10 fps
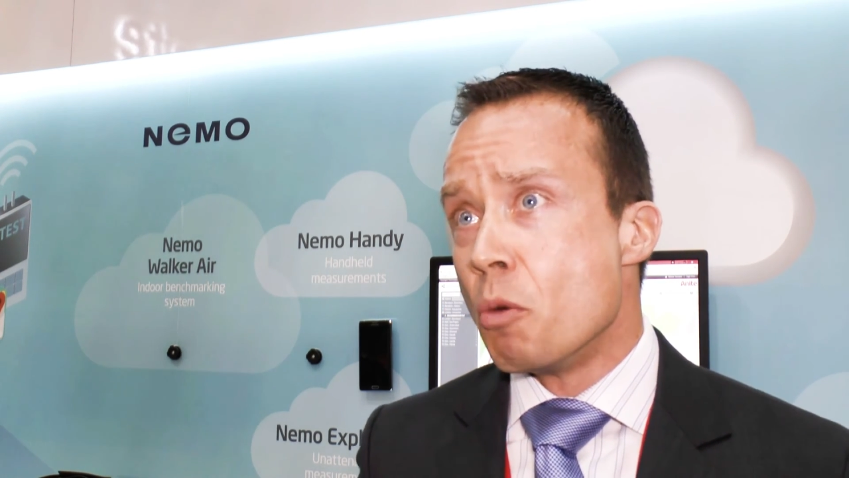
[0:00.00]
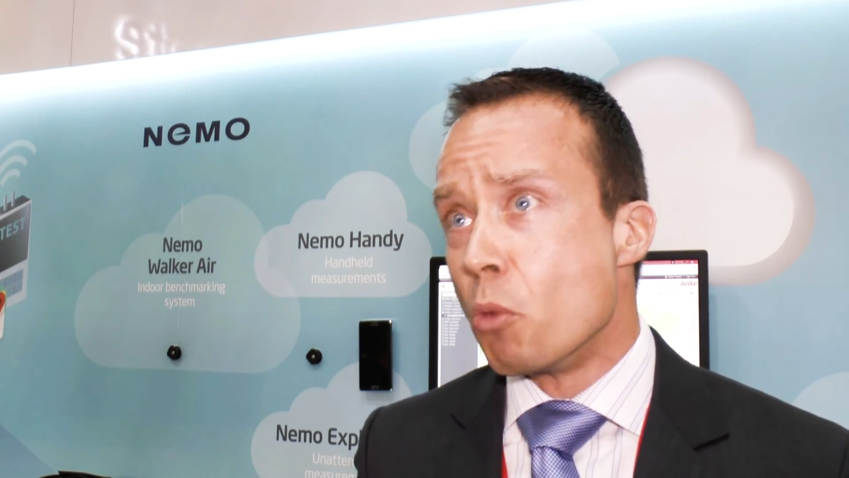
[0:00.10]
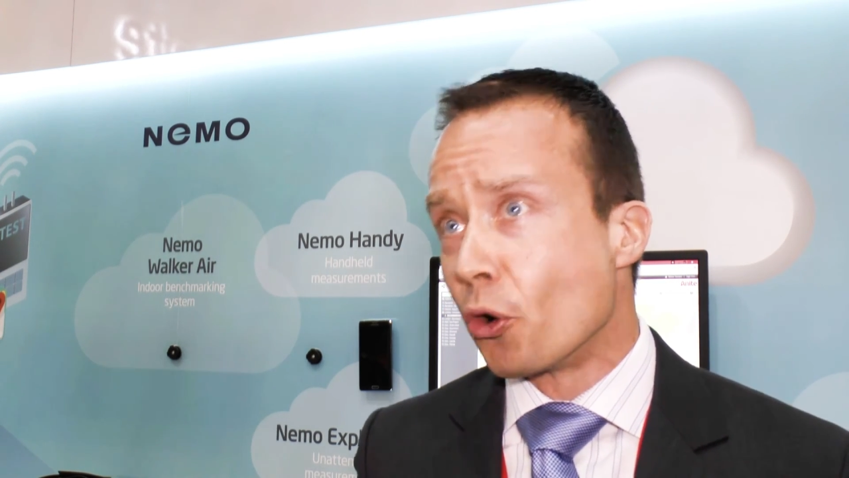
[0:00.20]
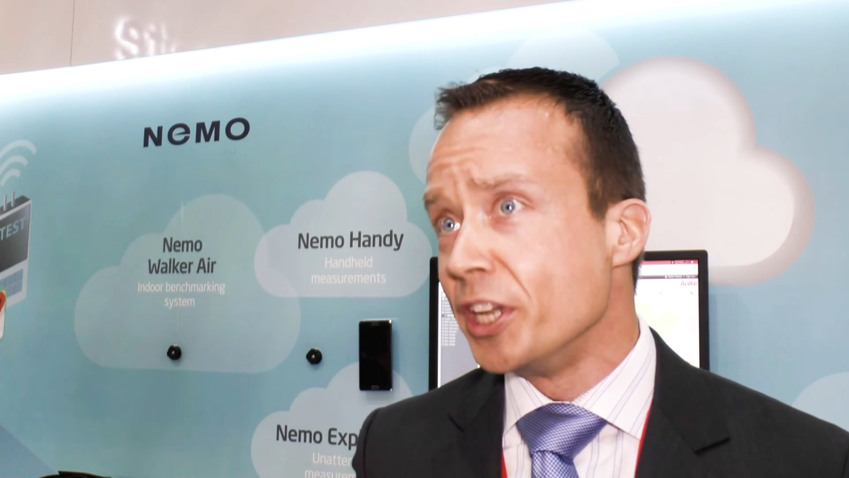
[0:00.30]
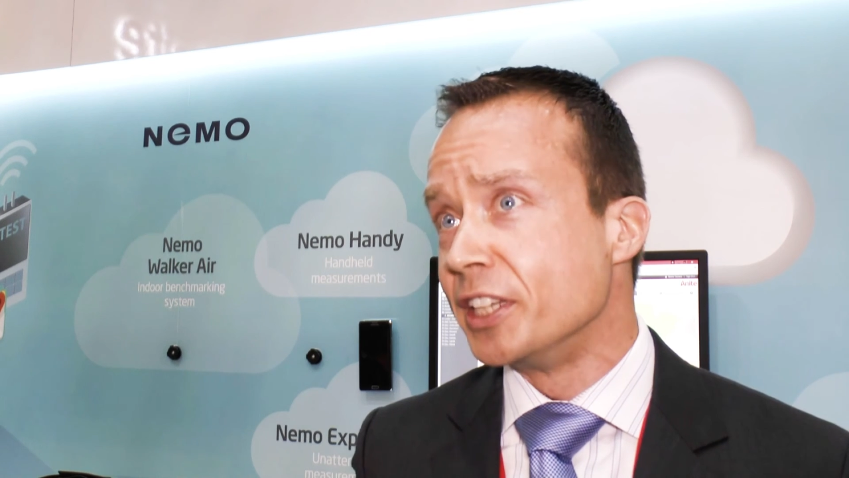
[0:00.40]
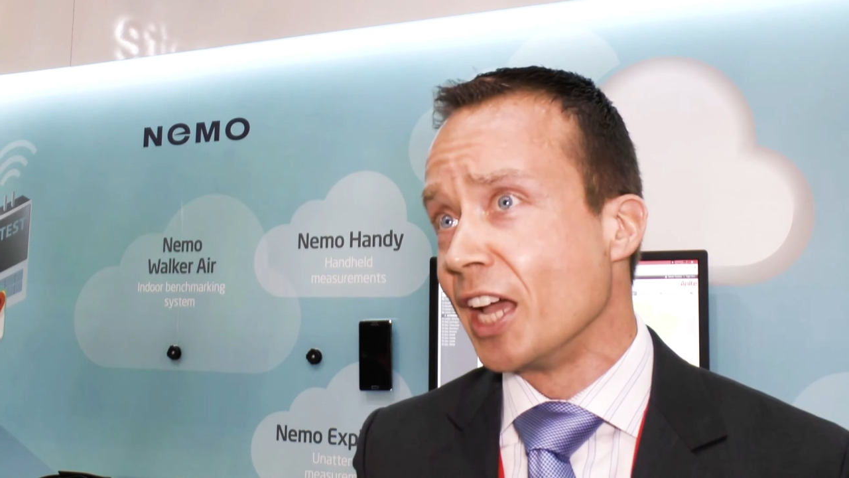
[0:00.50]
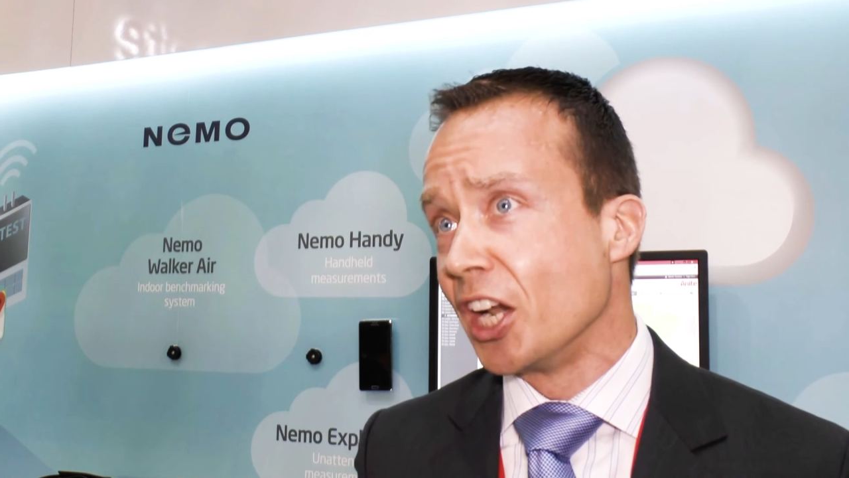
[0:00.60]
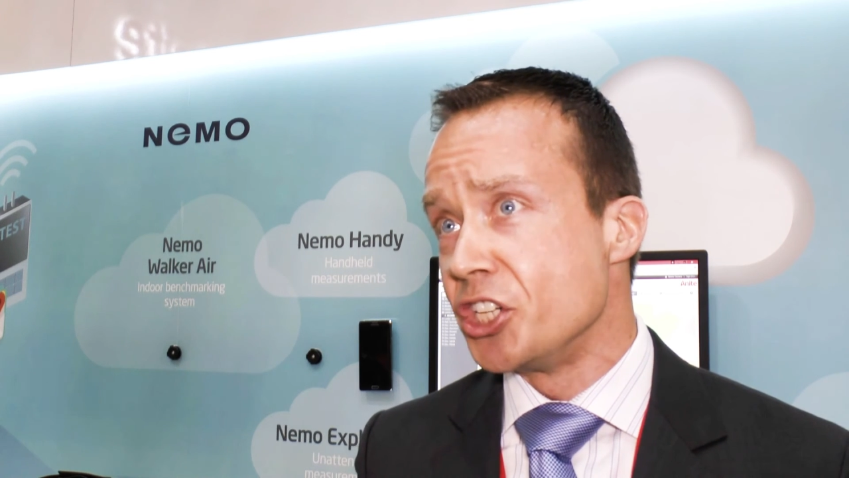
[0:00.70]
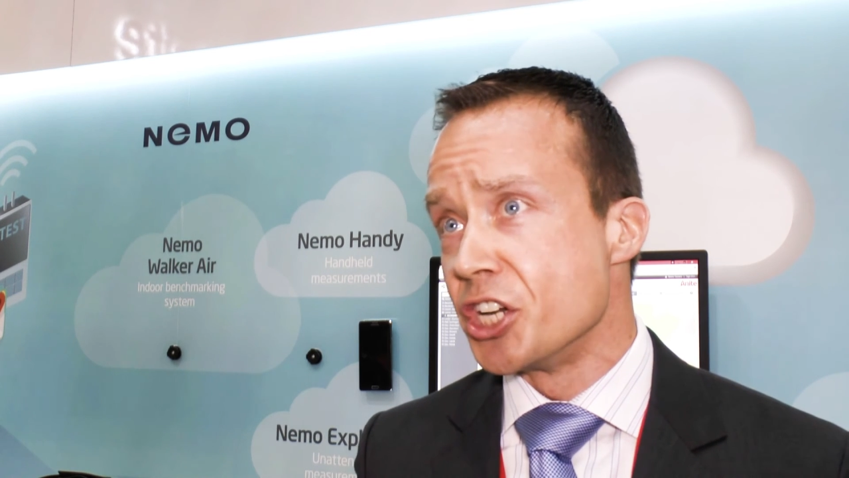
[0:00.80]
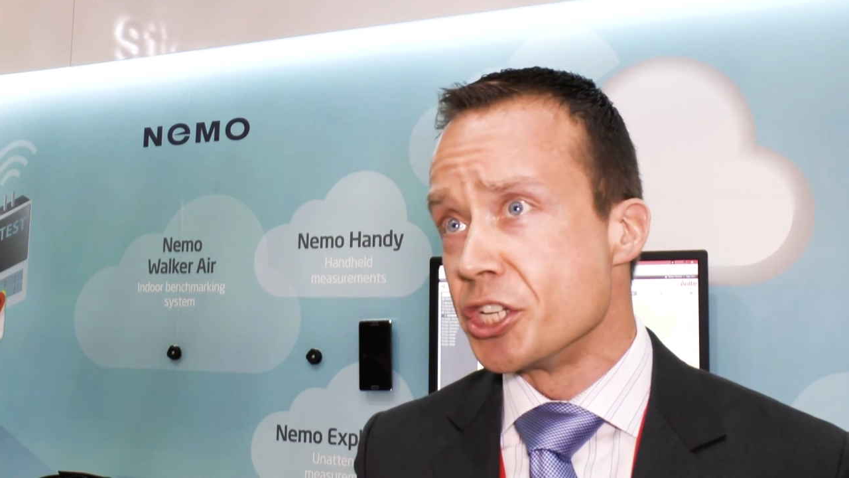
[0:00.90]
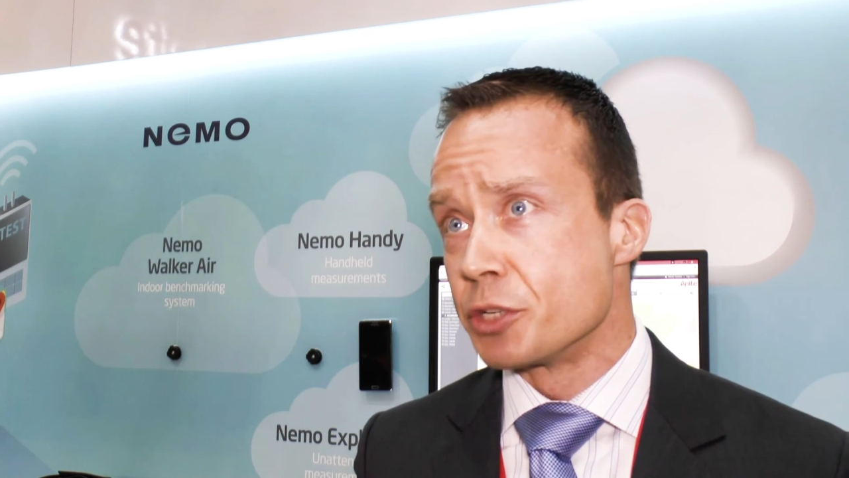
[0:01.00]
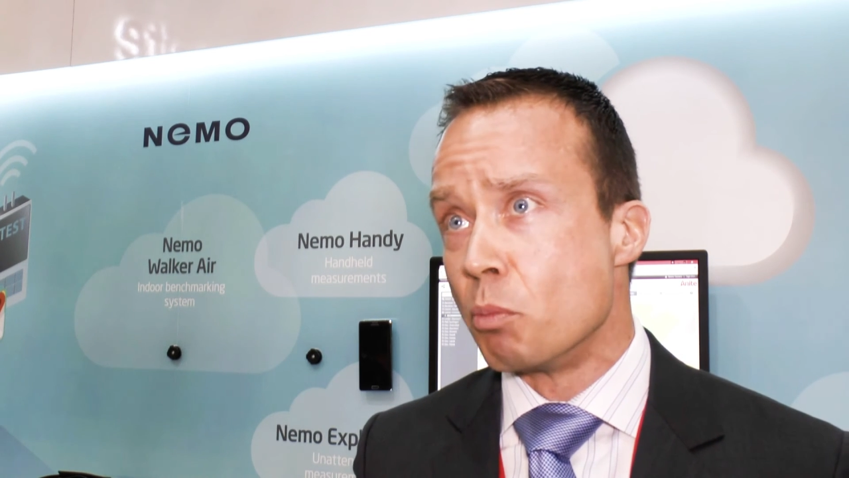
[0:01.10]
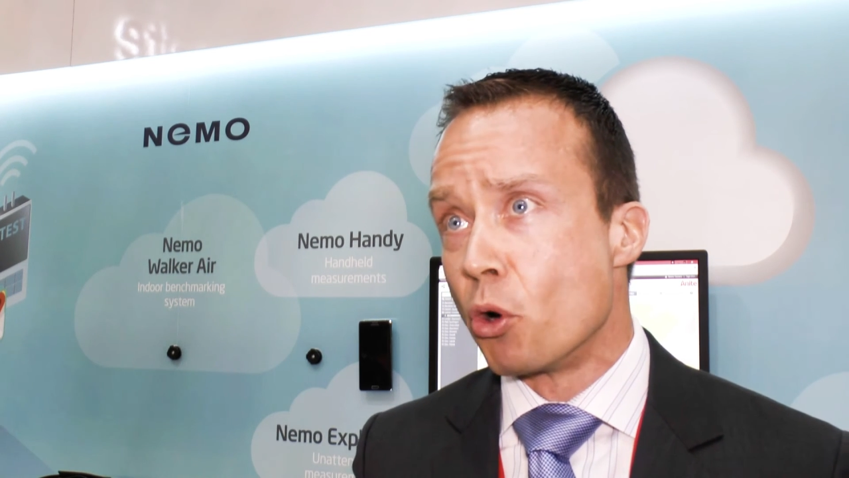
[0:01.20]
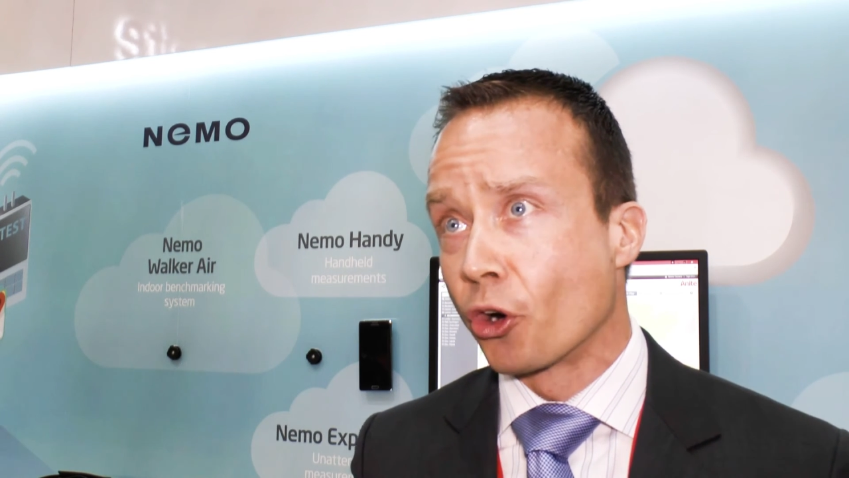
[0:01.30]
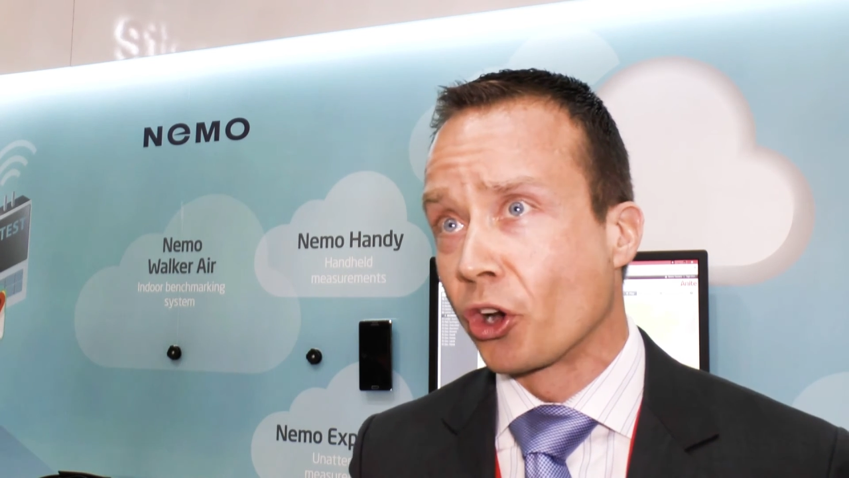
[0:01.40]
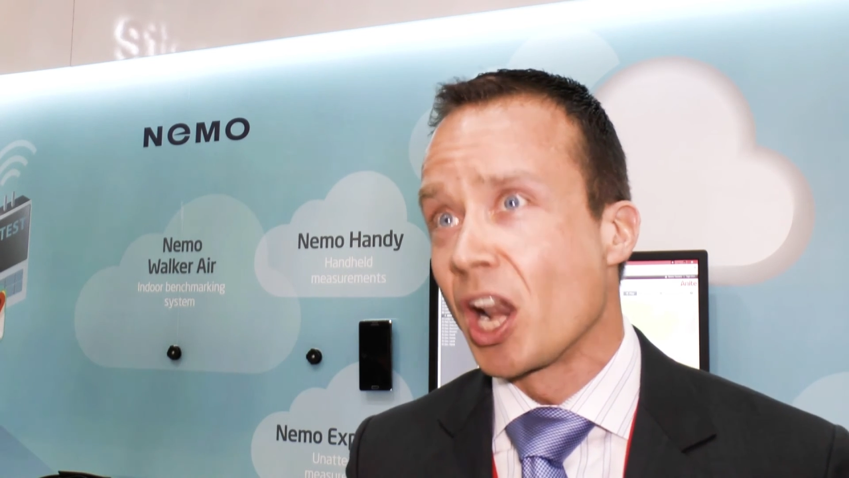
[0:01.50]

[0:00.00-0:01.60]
more intelligence, more